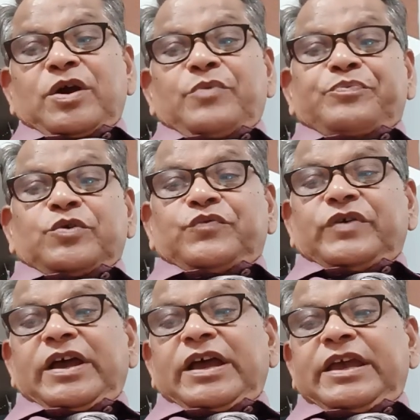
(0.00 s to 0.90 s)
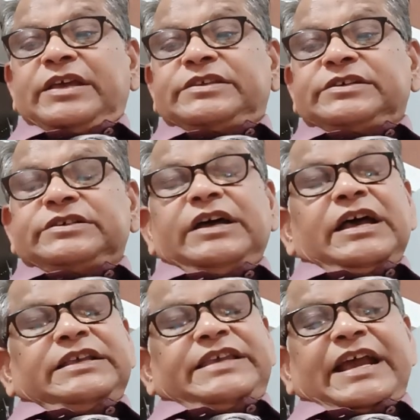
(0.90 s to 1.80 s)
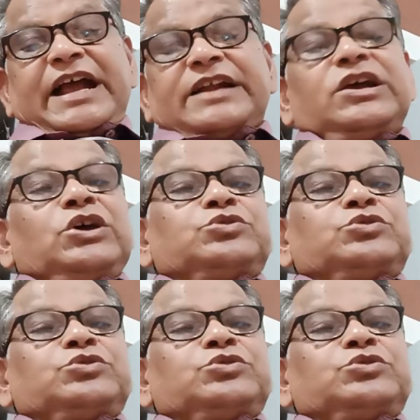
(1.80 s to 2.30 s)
Proof is second.